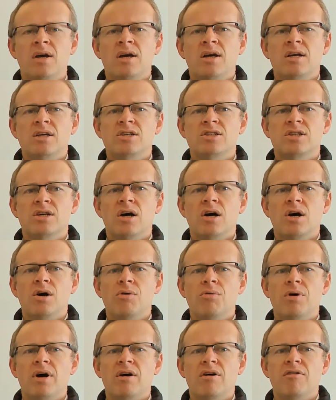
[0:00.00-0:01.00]

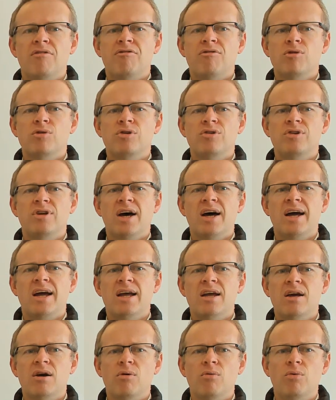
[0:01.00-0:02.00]
So for
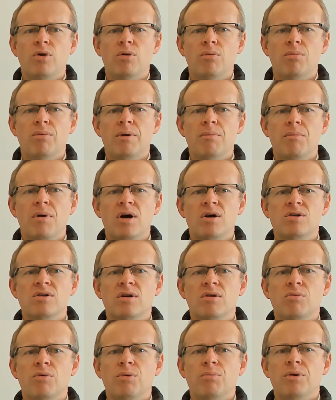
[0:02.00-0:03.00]
today
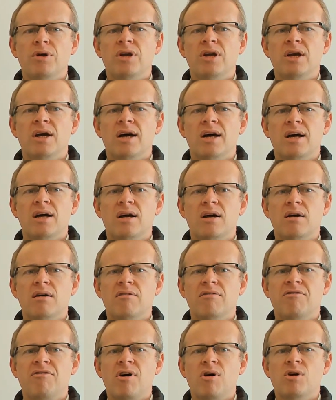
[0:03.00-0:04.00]
we'll be
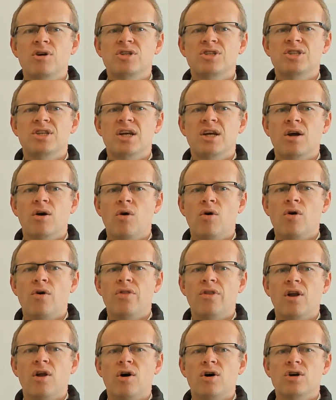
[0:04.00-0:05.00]
focusing on the
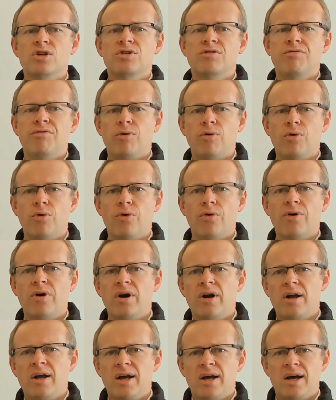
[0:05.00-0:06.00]
last 4.
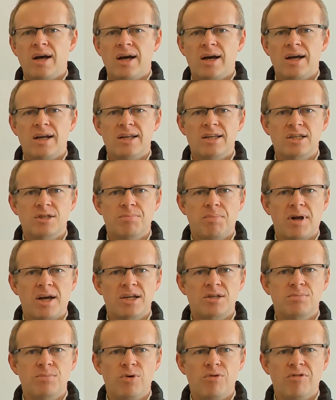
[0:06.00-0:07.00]
Displaced
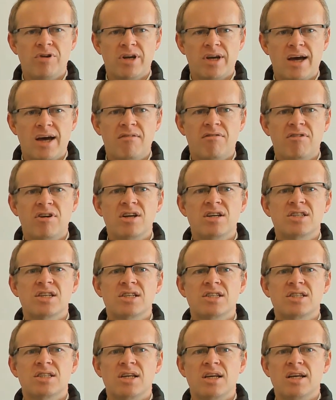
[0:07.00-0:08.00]
moving
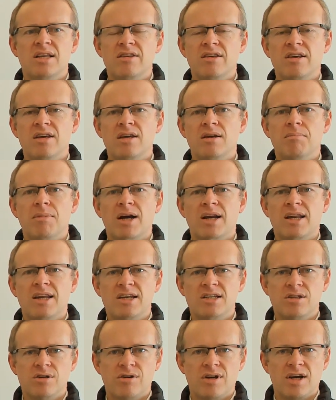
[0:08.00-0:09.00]
averages, the MACD
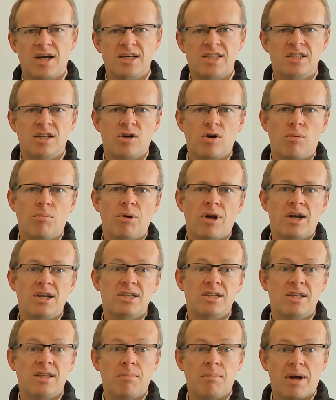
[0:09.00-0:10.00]
stochastic
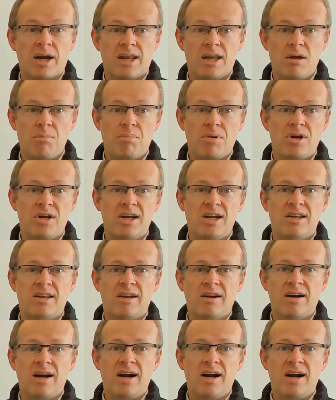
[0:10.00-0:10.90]
combination, the MACD predictor,